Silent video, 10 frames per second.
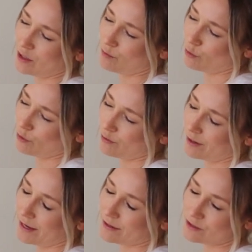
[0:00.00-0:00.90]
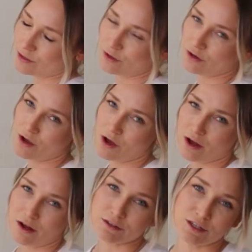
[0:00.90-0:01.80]
you brought your hands to.
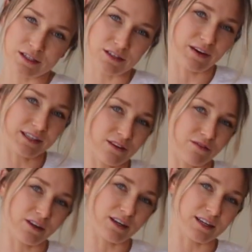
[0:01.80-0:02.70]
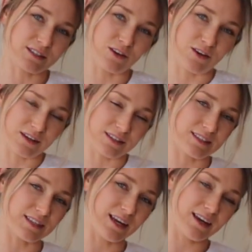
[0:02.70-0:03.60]
I'll turn to face the front now so you can
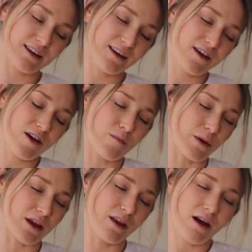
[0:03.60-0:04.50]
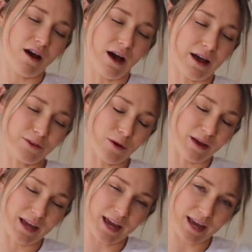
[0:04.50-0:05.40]
see. But I've got my
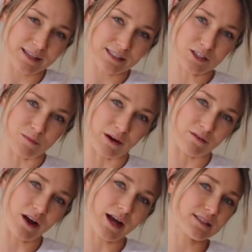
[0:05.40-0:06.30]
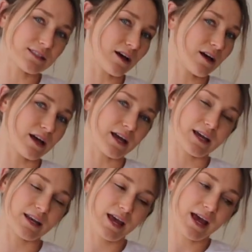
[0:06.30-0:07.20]
hands to my right
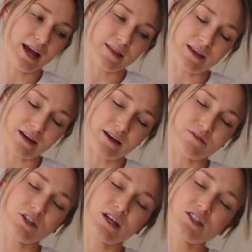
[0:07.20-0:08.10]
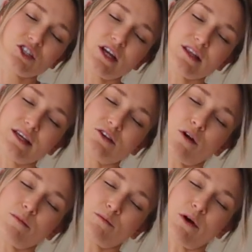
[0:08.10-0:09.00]
side, and then I've just gently
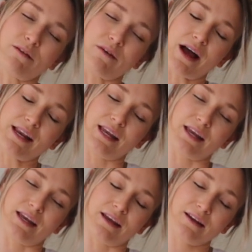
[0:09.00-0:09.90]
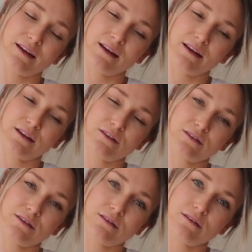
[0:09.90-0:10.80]
dropped my right ear
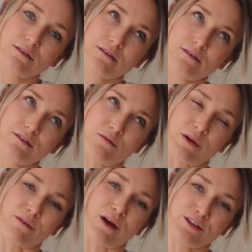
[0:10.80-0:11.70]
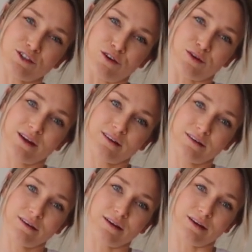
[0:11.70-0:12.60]
to my right shoulder.
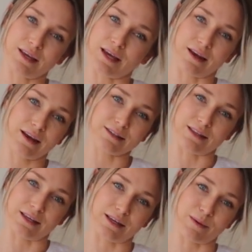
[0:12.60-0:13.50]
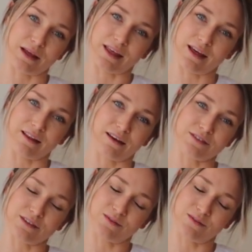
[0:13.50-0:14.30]
Again, I had to think about that, lefts and